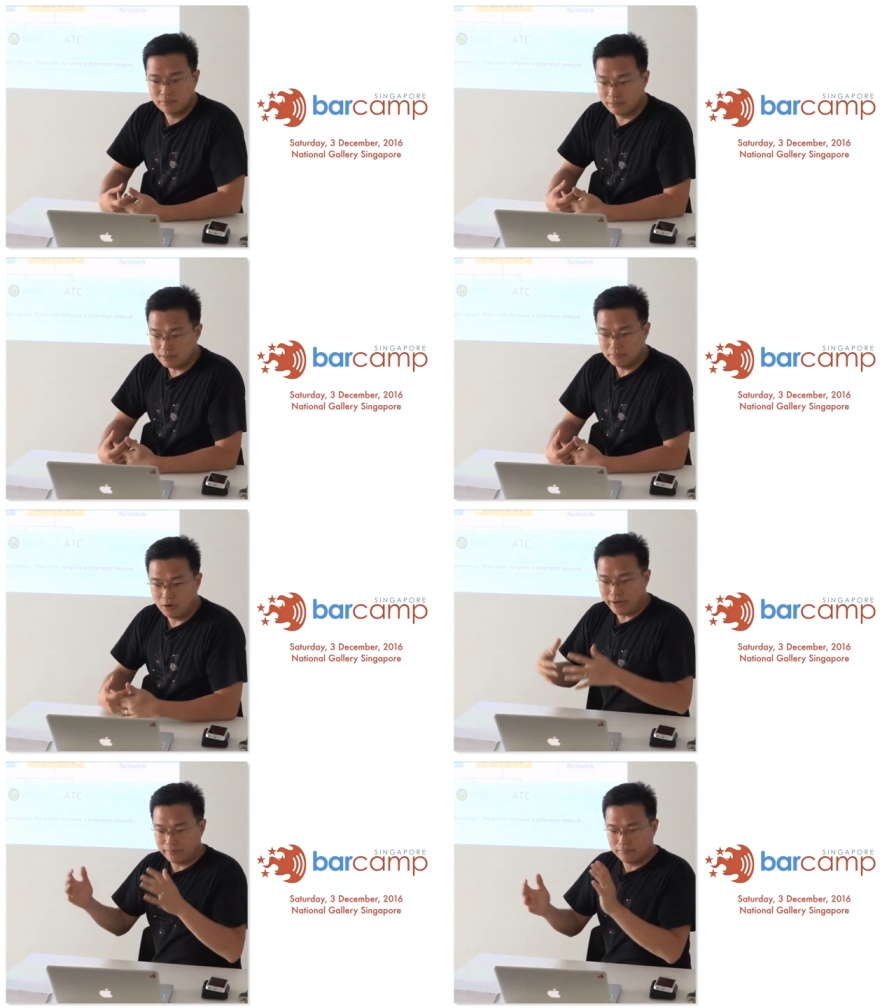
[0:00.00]
That's
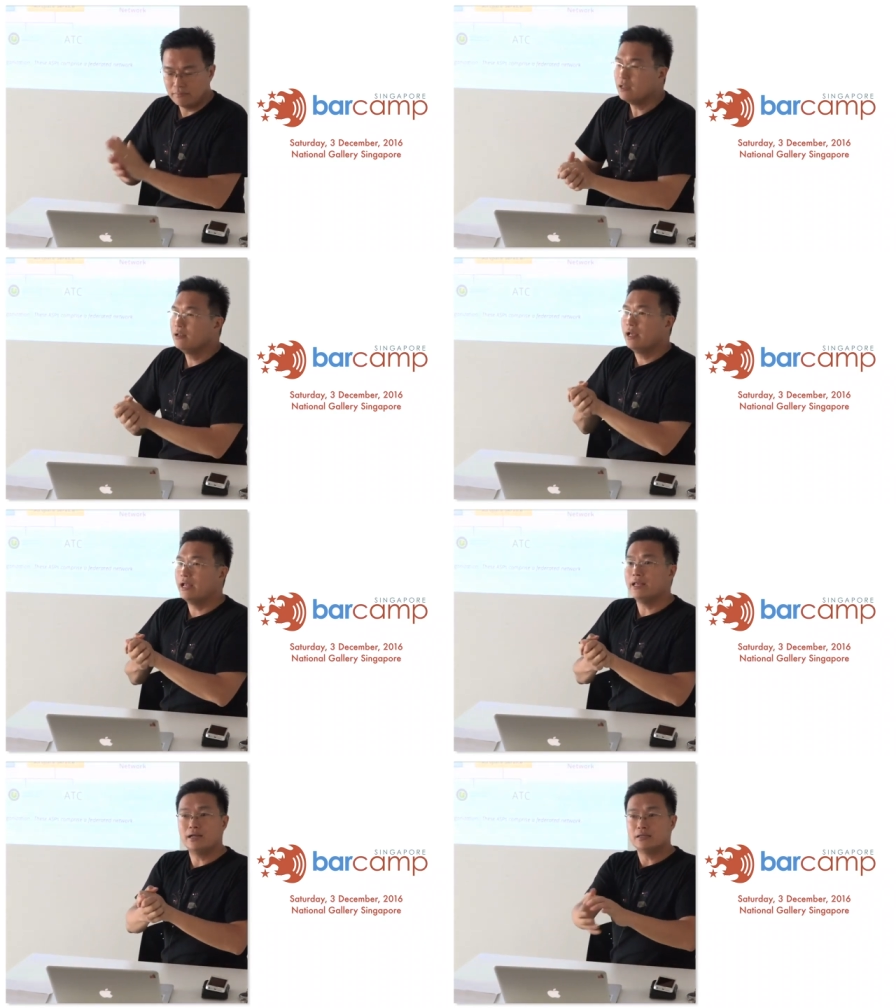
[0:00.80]
all right.
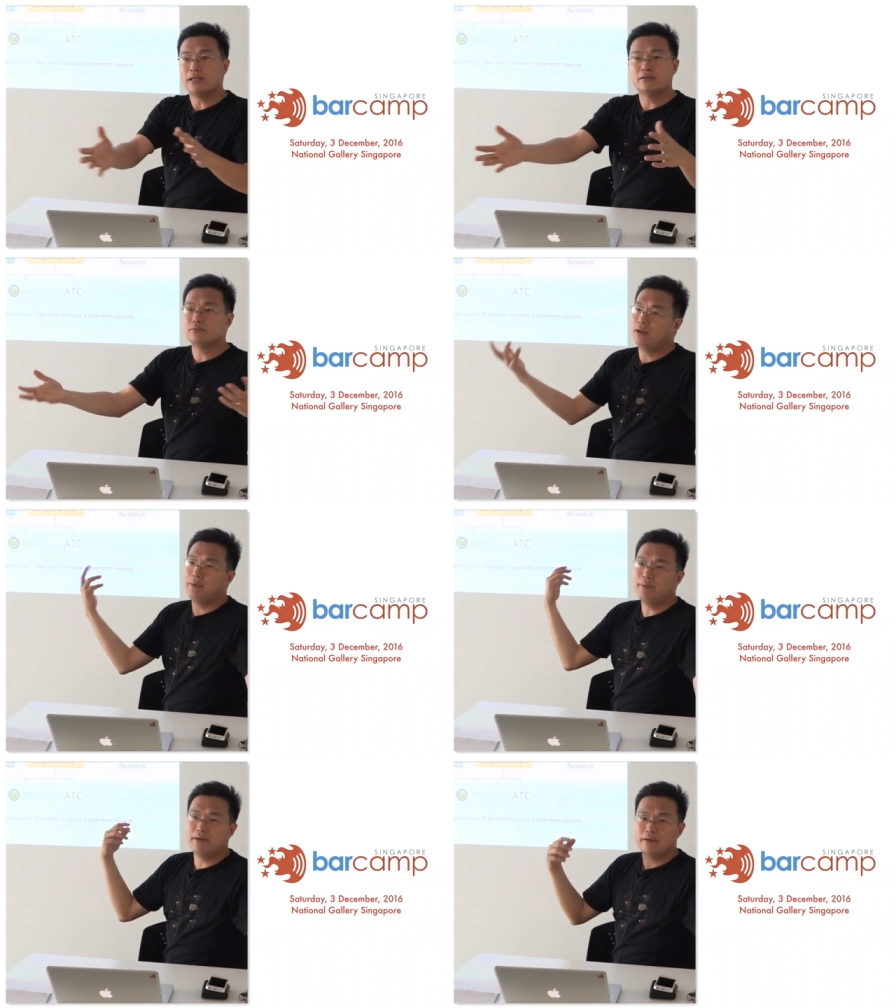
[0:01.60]
Any other things I
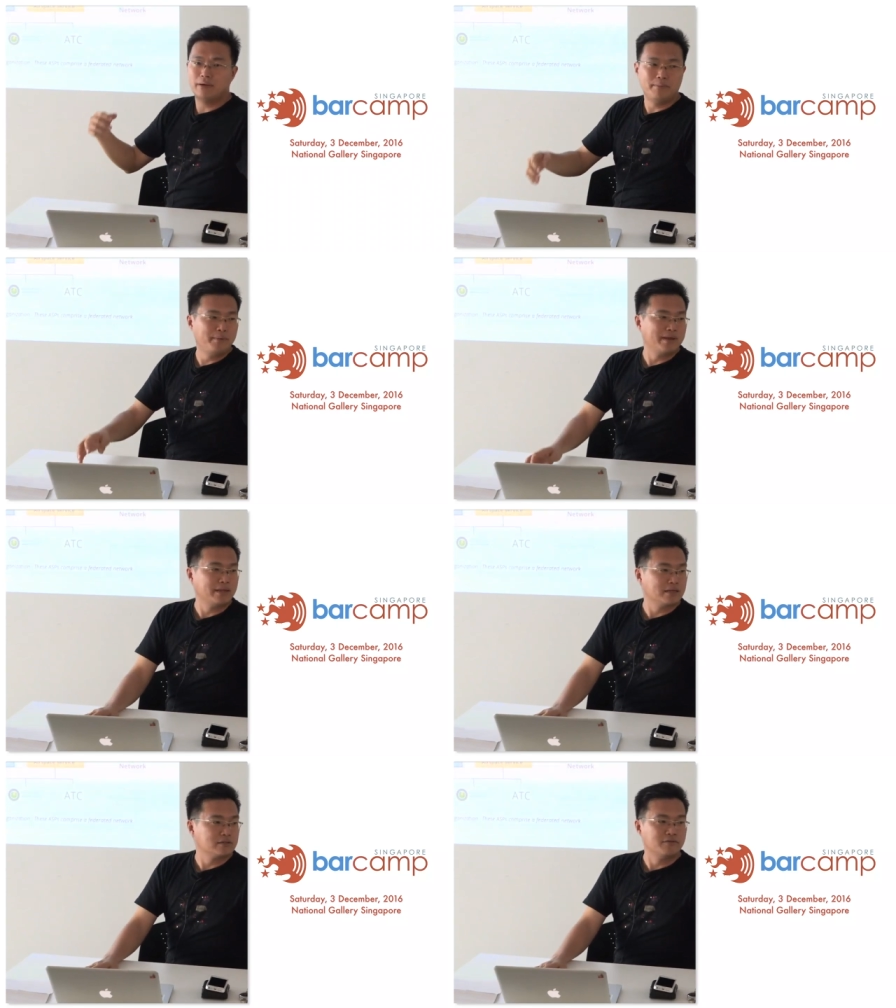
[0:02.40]
Abhi, Abhi
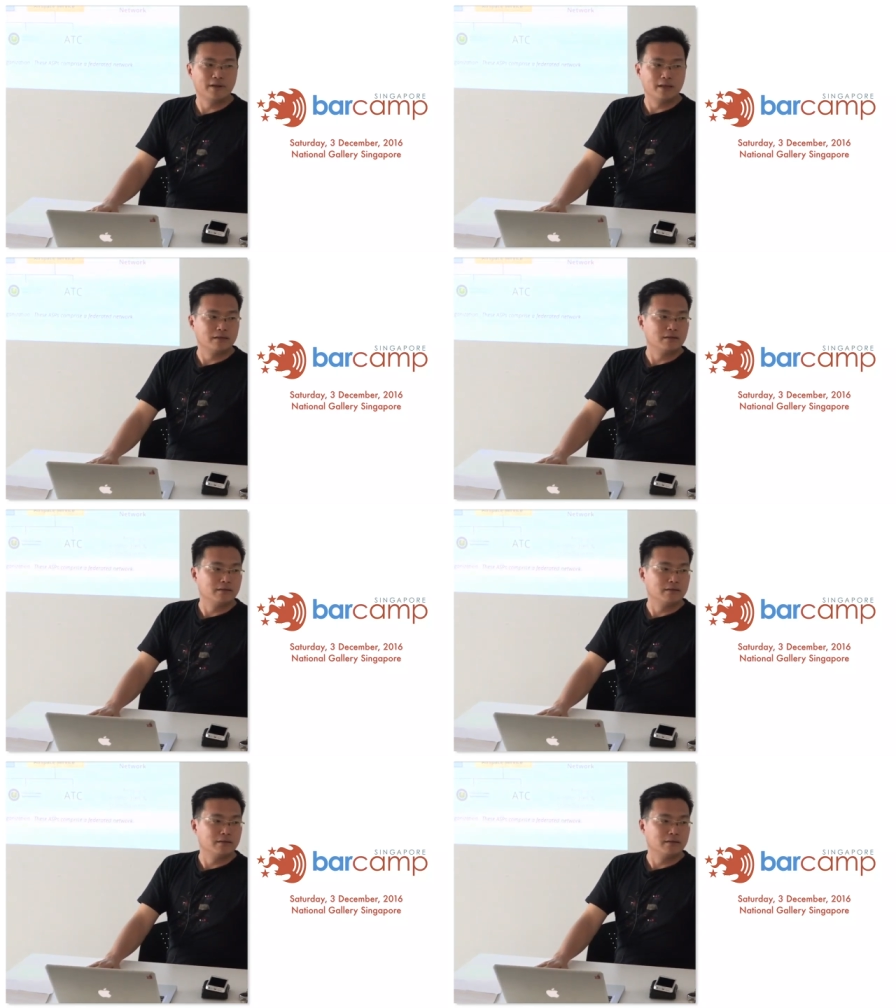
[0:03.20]
can this off now?